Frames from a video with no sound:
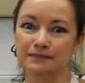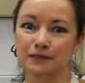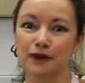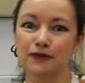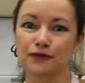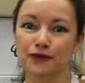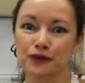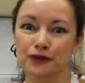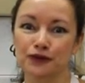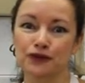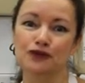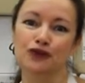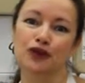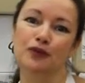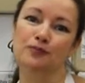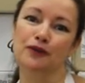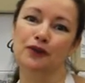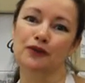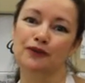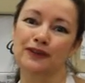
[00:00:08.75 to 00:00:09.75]
my first
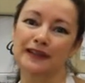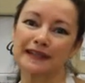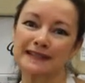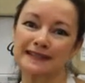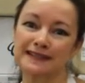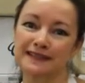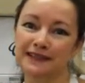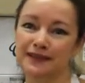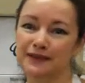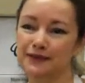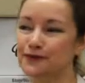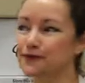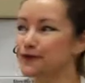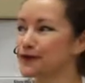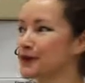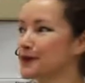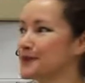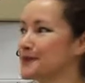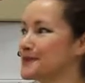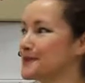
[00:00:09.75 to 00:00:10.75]
drop of Easter
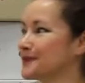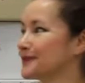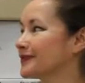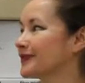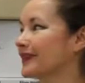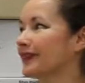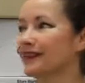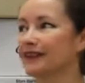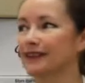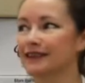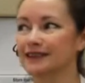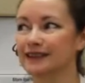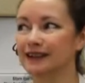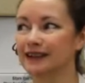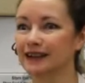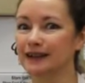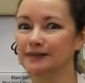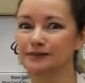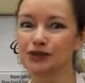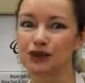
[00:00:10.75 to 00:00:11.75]
from
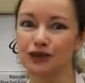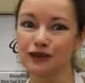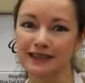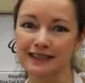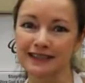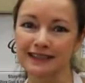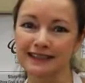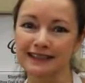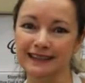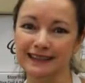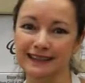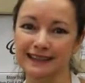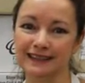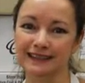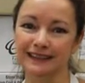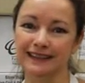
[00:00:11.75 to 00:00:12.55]
um, Chocolatier.